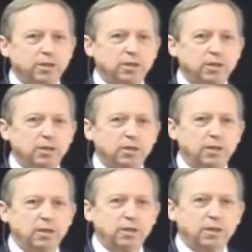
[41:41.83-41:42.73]
mind.
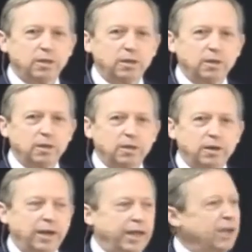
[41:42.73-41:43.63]

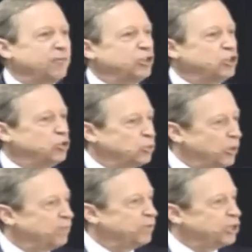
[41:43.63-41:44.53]
I have to choose
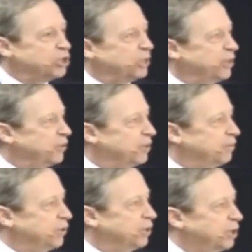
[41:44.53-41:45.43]
what varies and how they
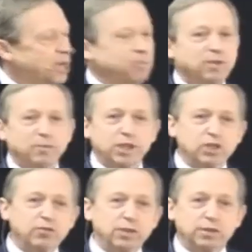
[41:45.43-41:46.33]
vary to
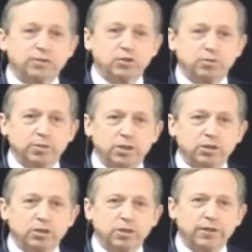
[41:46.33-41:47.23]
optimize for an individual
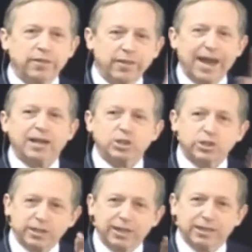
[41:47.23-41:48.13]
patient.
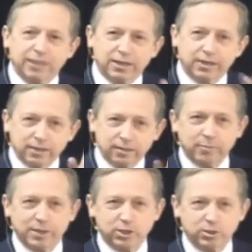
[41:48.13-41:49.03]
That's the idea
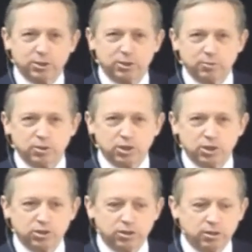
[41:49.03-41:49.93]
of mass
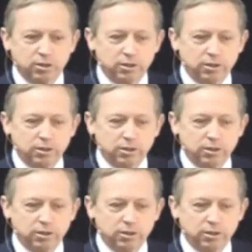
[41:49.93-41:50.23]
customization.